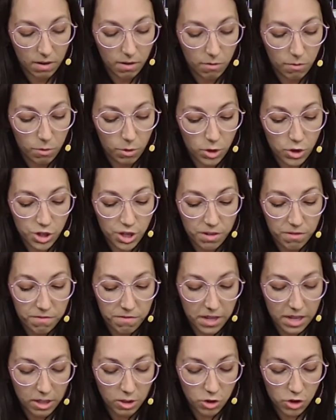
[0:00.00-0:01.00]
for she
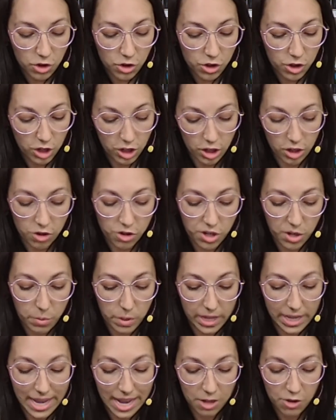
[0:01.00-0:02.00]
felt sure she
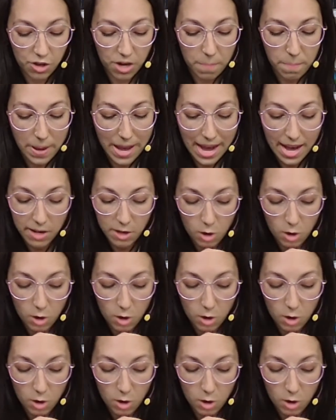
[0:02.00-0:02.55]
would catch a bad